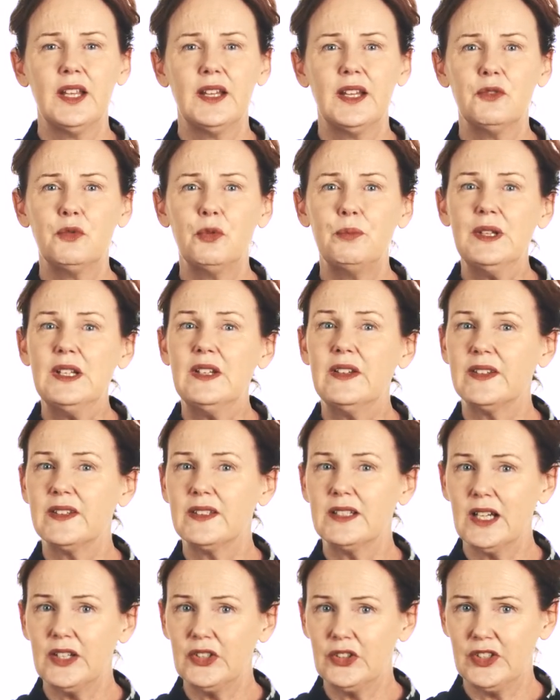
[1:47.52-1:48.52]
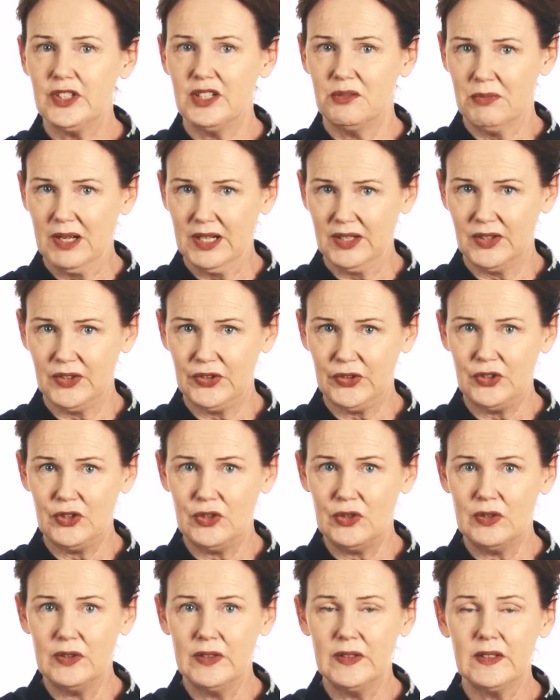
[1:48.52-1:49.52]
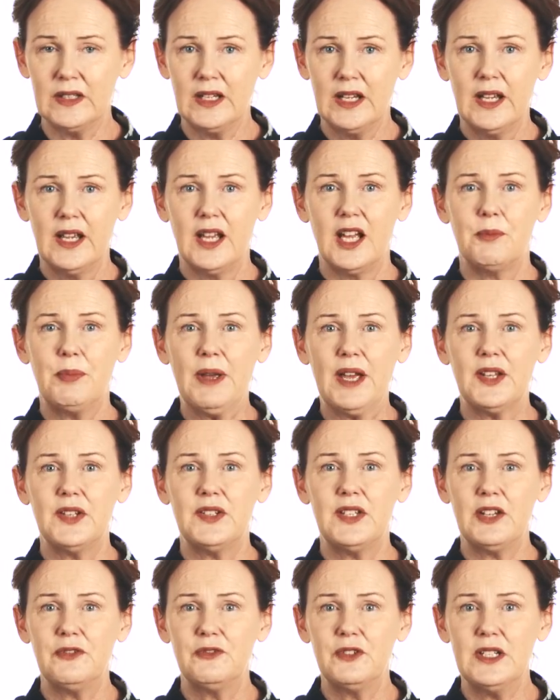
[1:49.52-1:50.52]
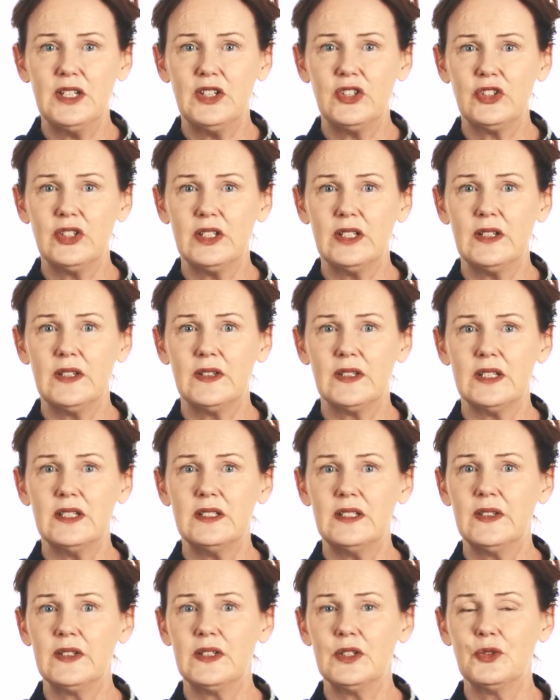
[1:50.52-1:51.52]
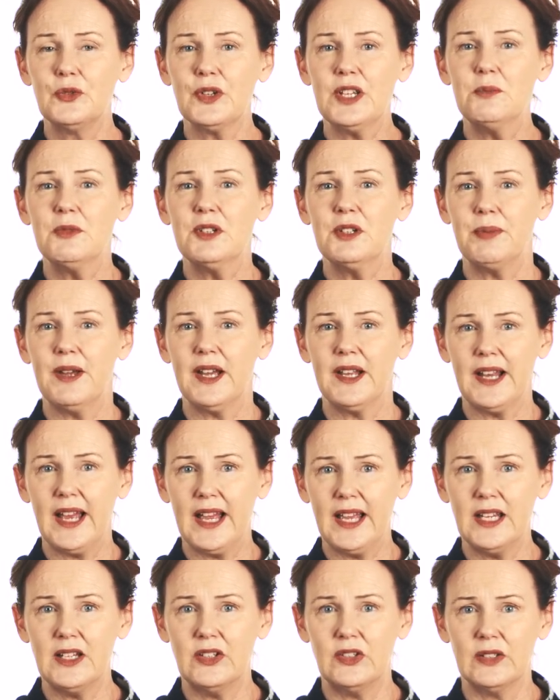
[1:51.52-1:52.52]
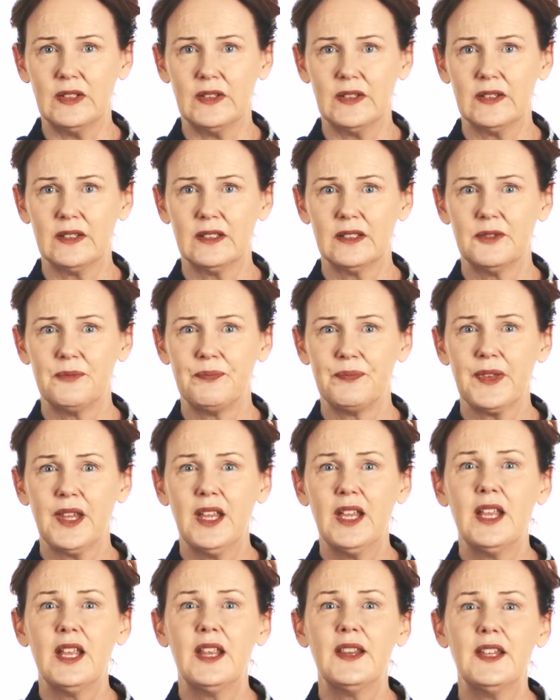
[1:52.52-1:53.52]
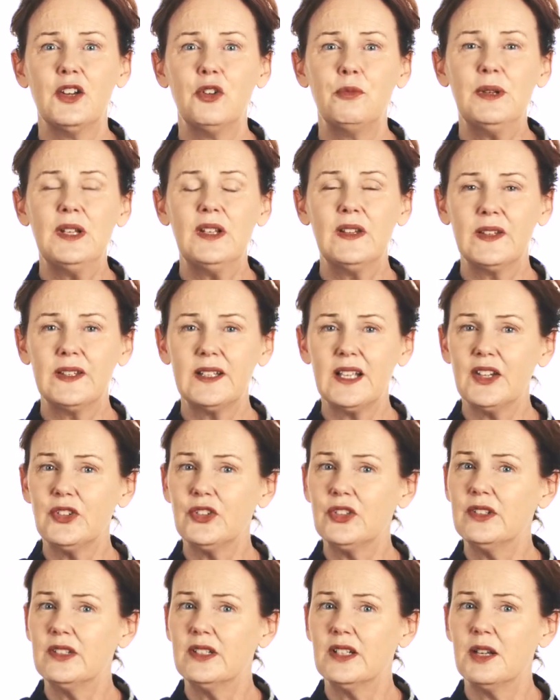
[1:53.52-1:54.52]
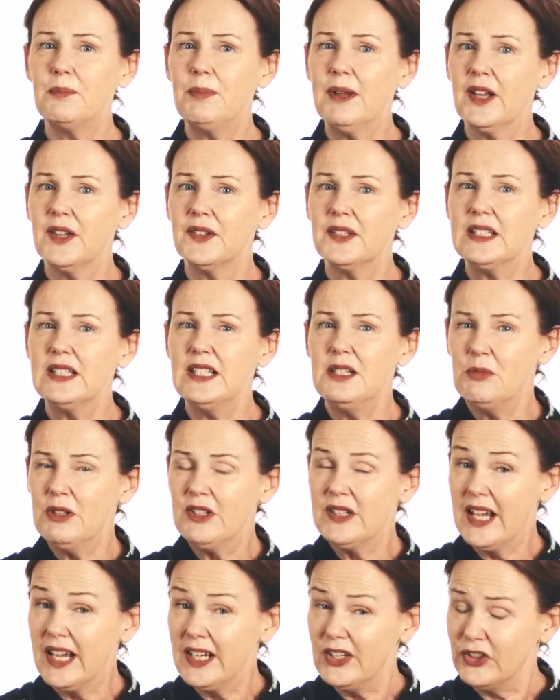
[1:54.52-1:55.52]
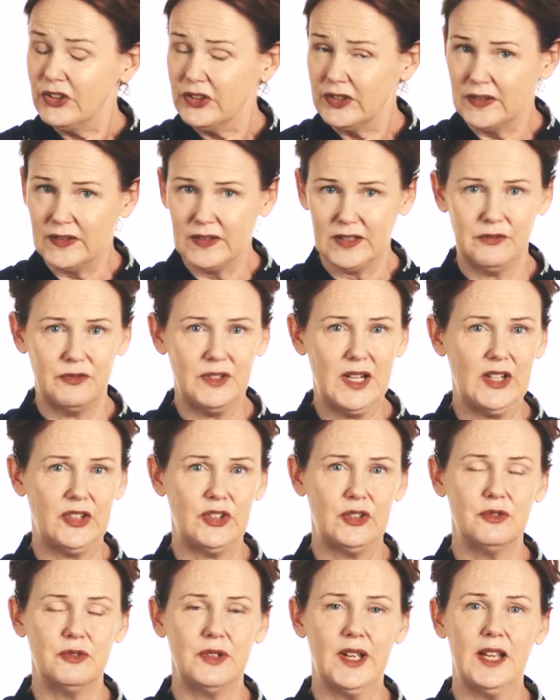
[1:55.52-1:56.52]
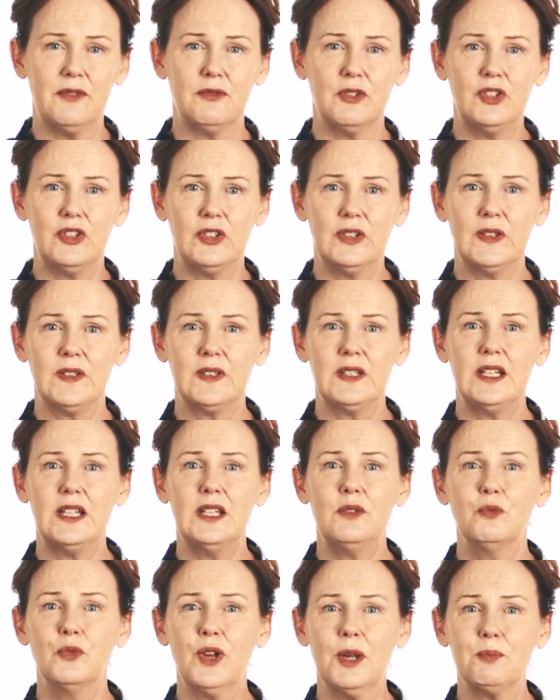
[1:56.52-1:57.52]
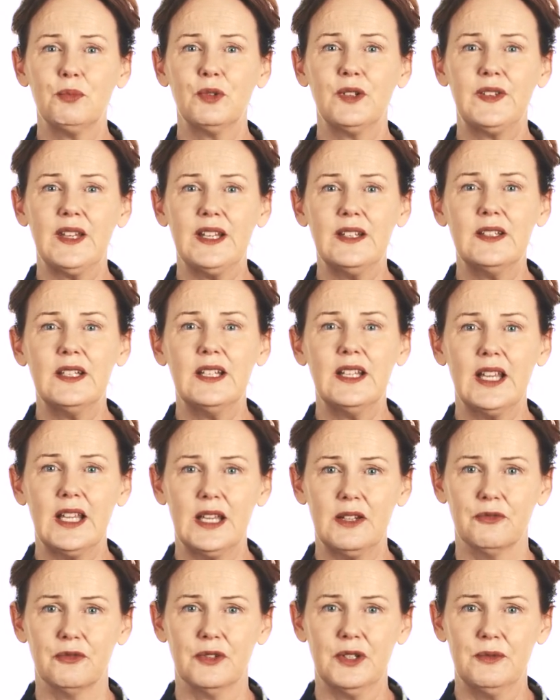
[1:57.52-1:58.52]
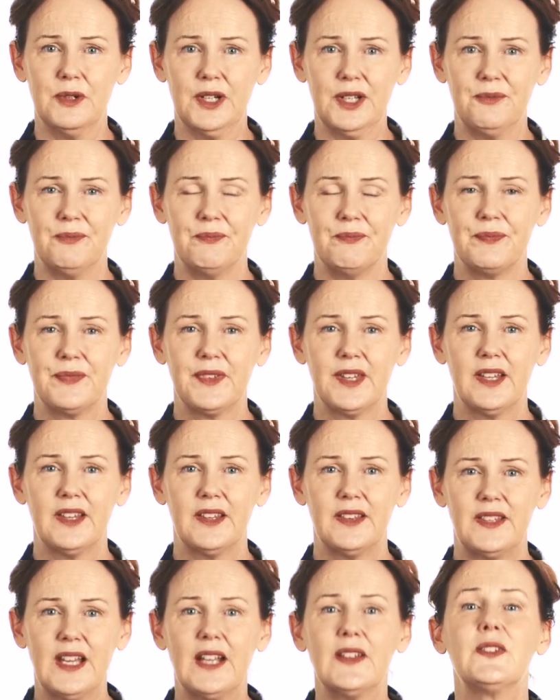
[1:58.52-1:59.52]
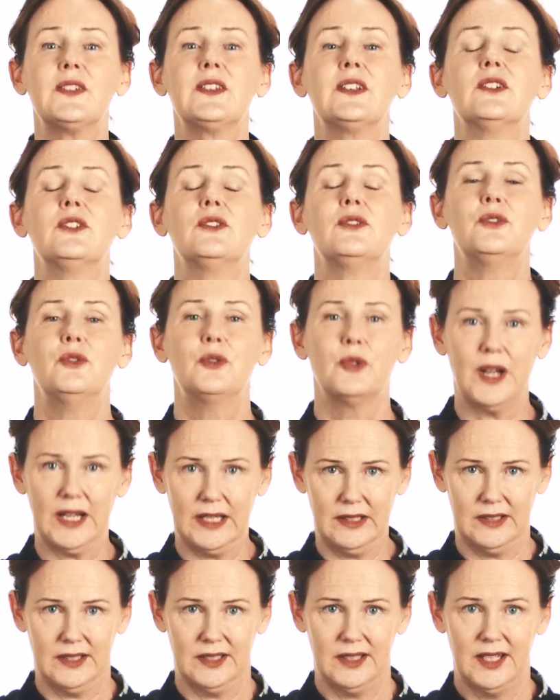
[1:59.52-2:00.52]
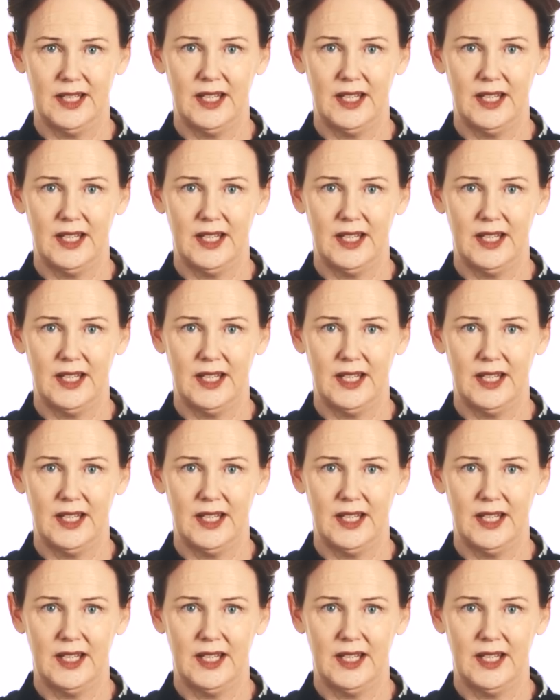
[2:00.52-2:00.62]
there will be discussion among the students about definitions and disagreement about ages. There will be discussion about the limitations of national averages in representing everyone. That's great.